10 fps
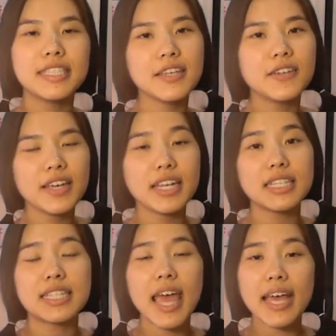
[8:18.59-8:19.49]
it
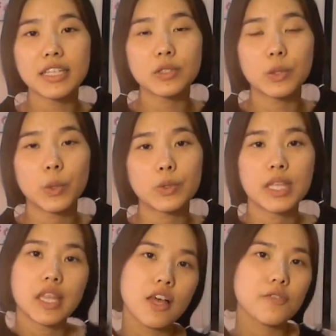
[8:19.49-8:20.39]
is
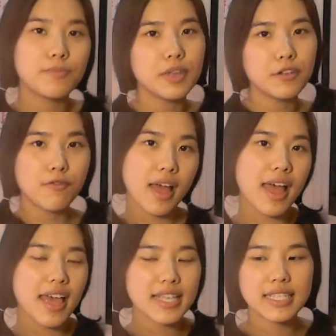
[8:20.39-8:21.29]
EXO's Love Me
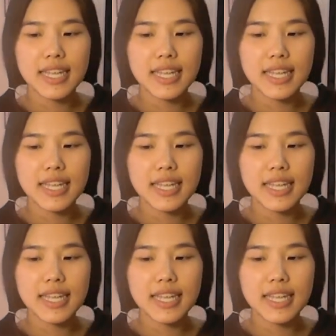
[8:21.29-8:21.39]
Right.